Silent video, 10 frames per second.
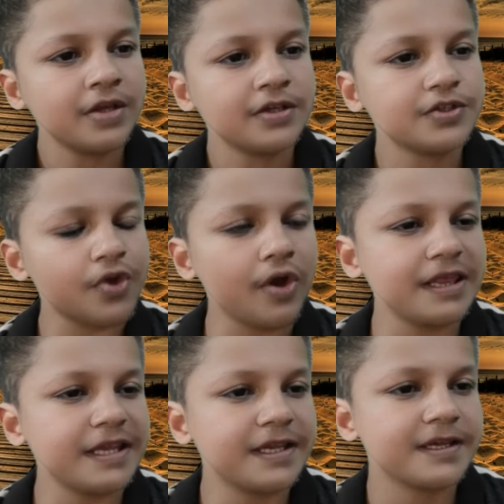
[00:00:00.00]

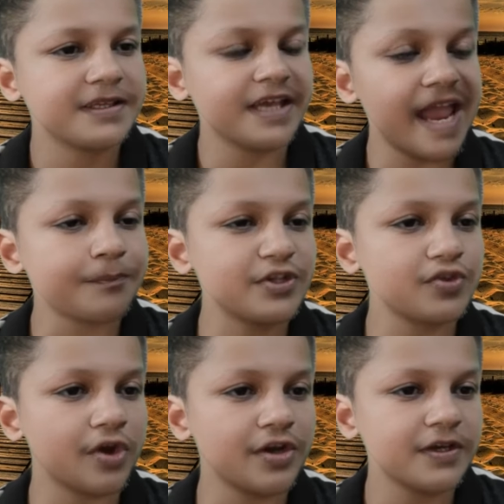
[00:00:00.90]
Tonally, the
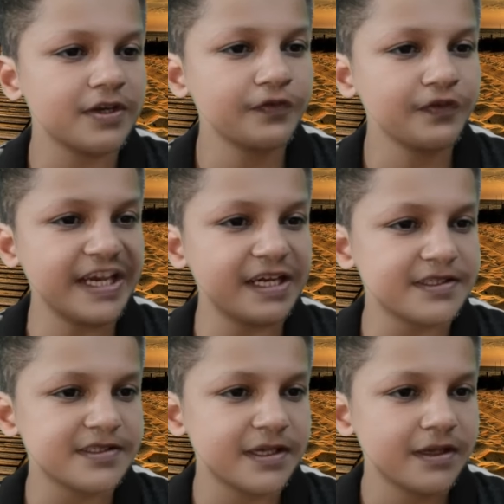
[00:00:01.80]
episode
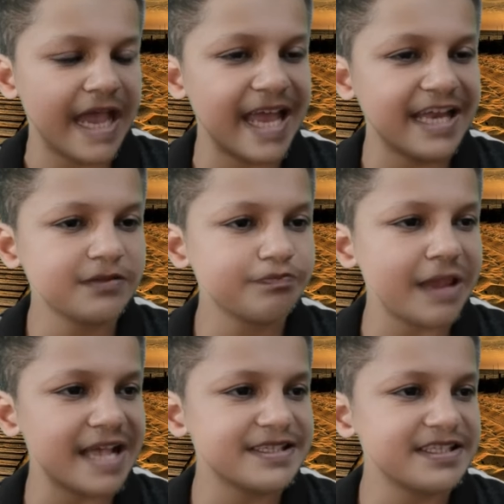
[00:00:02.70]
feels
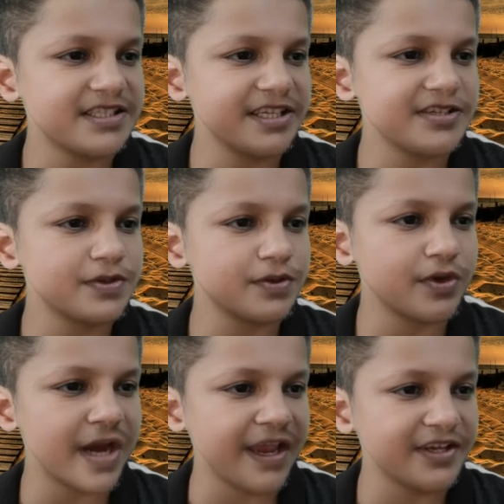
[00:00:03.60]
unpleasantly
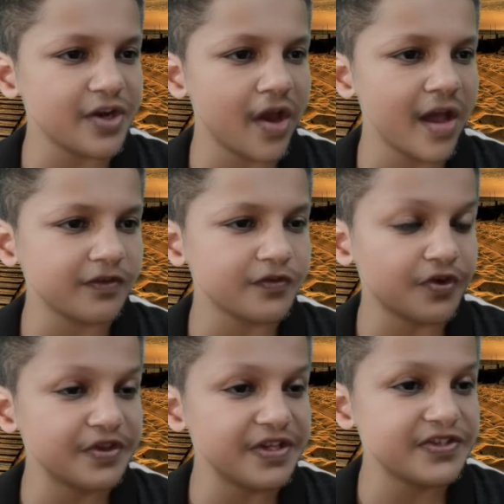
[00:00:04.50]
sore and wrong
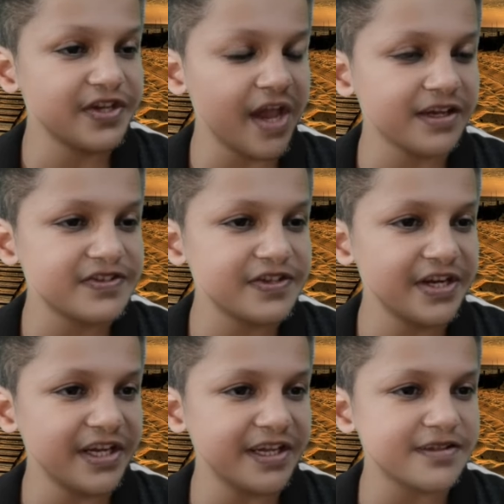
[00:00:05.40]
for this young
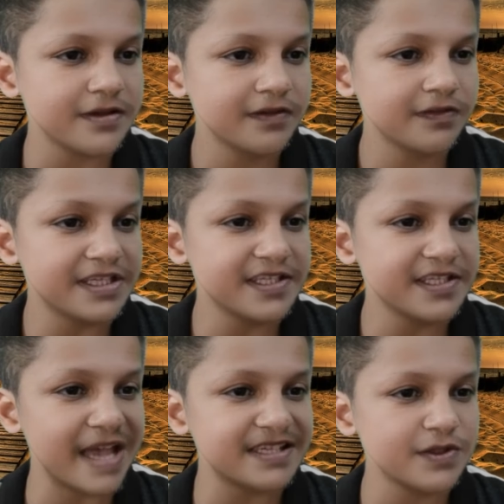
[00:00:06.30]
series, which is
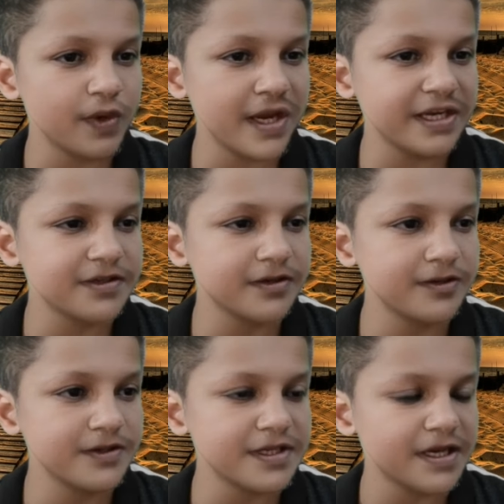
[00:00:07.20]
best when it
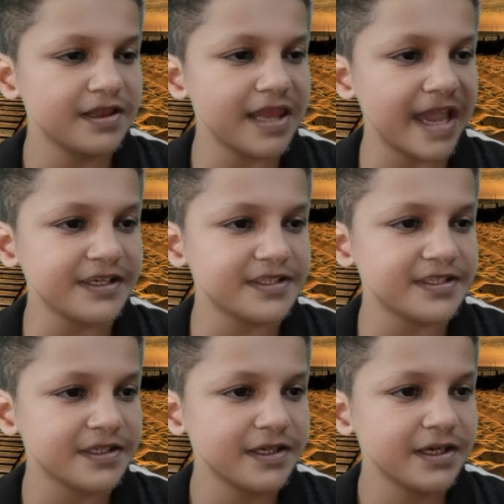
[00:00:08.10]
goes light.
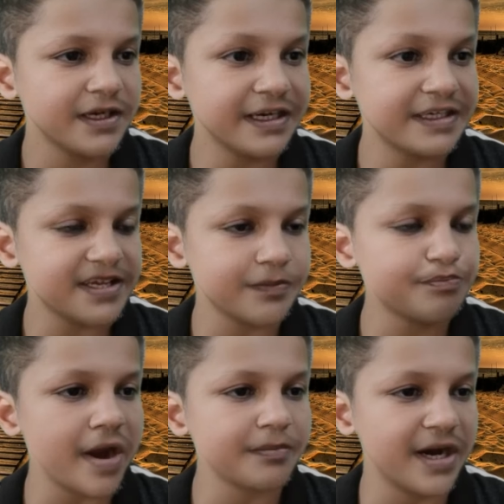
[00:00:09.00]
It's a
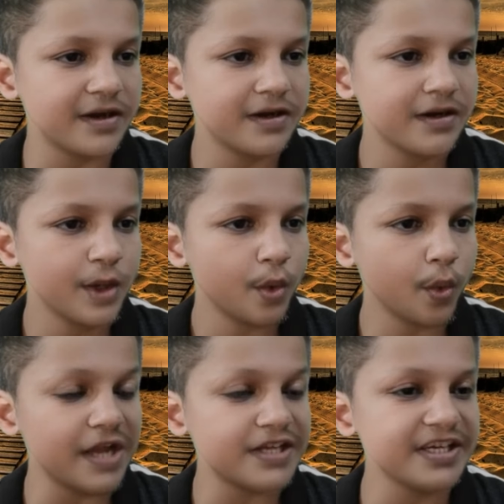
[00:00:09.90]
bummer
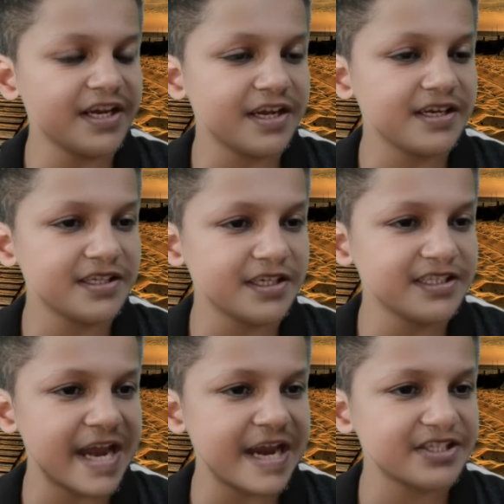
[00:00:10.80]
watching another
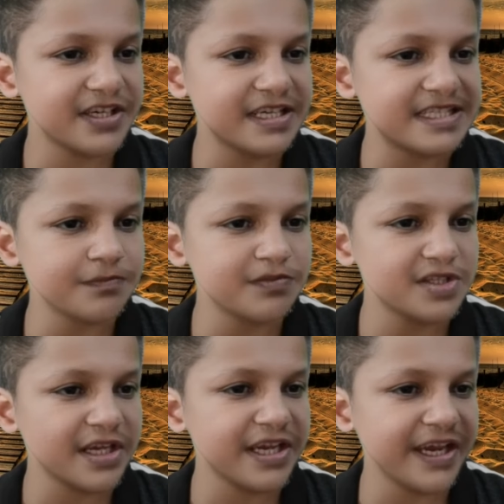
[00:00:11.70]
director attempt
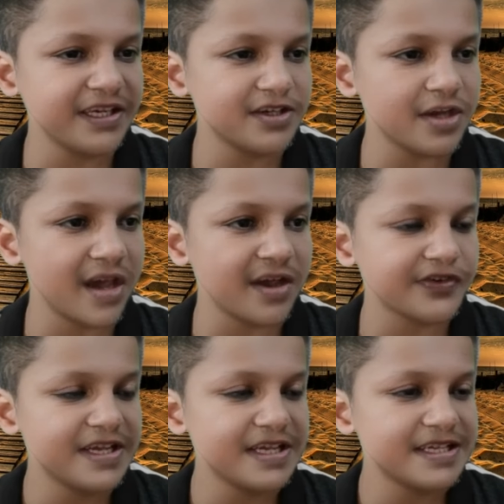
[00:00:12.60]
the kind of
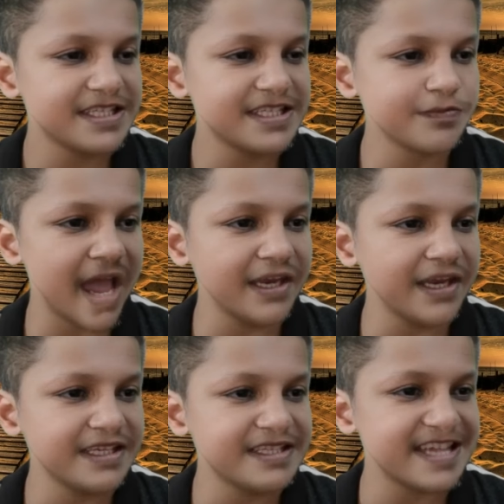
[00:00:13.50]

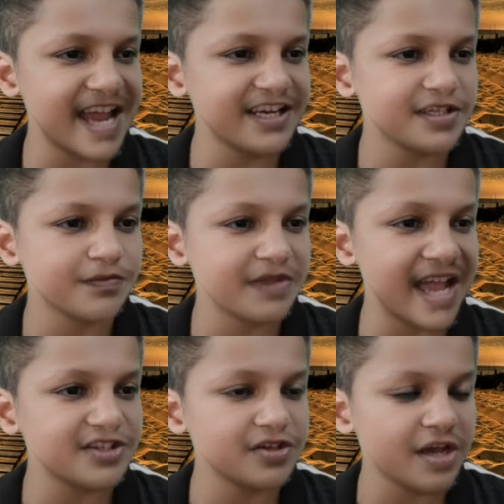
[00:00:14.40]
smiling sadism
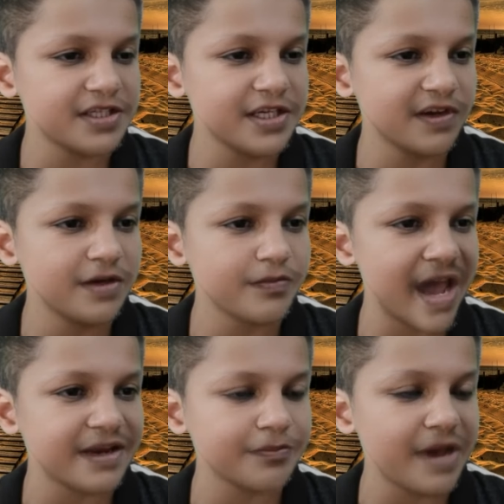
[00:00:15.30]
that not even
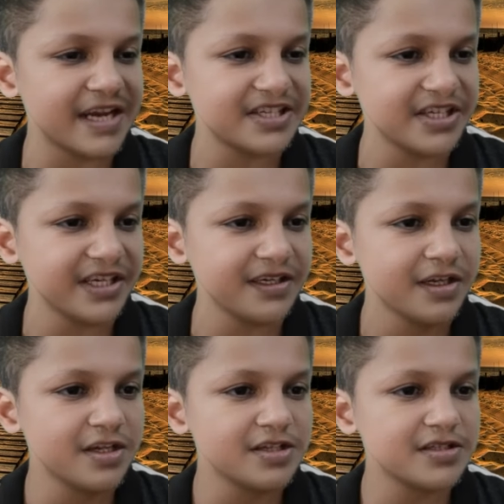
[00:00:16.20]
Mar Martin
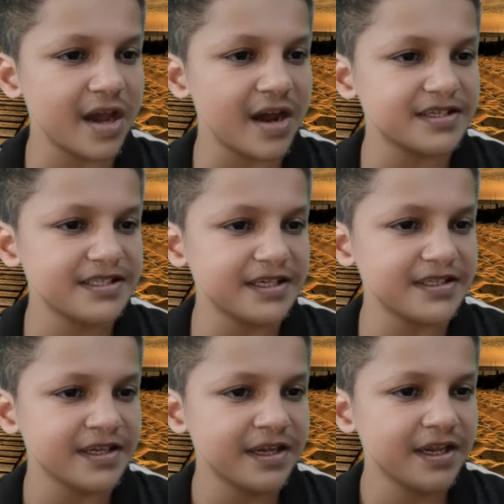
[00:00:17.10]

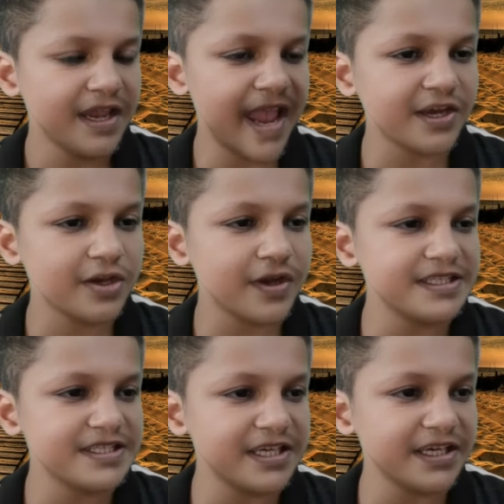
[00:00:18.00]
Scorsese and
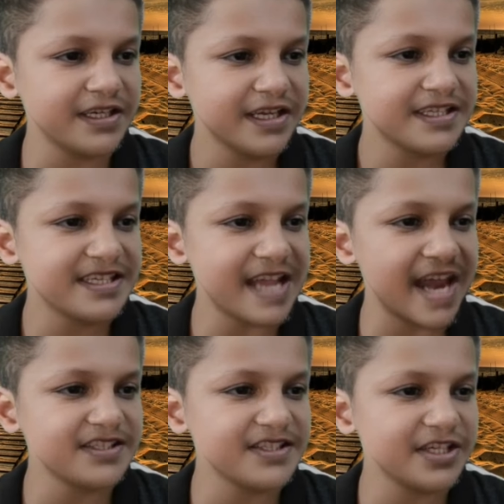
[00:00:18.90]
Quentin
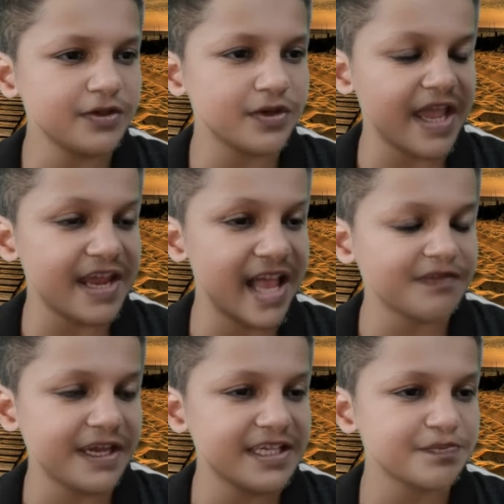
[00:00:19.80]
Tarantino can
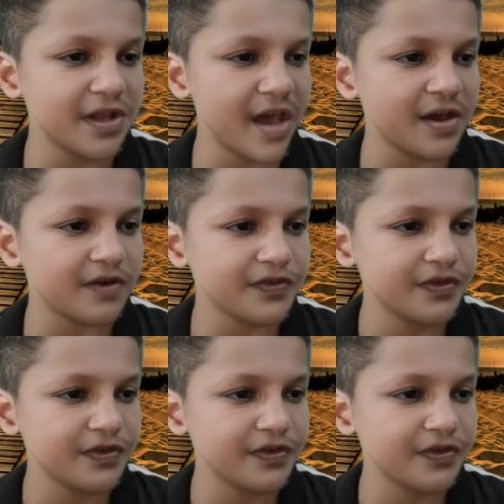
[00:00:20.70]
always pull off.